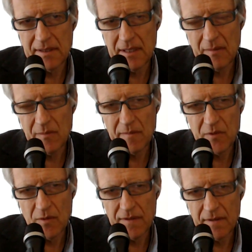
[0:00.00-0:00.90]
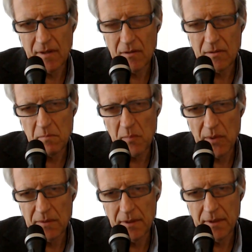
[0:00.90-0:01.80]
suburbs, or the so-called
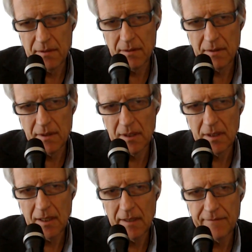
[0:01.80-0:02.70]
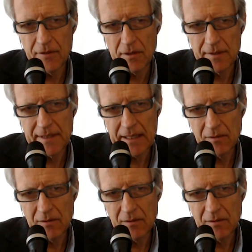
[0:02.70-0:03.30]
banlieue in France.